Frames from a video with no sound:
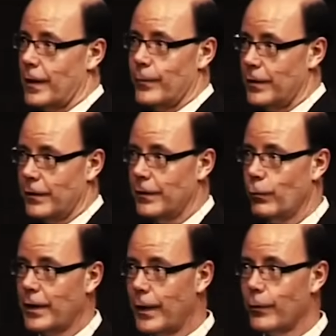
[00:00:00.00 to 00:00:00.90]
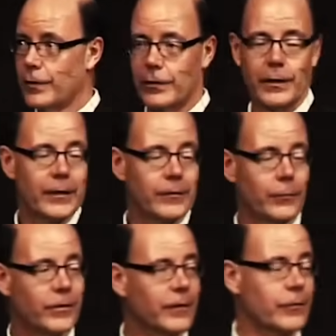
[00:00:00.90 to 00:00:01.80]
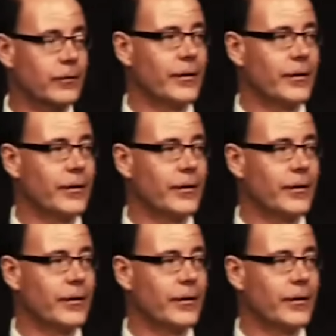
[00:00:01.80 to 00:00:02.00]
I mean, least, when I went there last, it was six or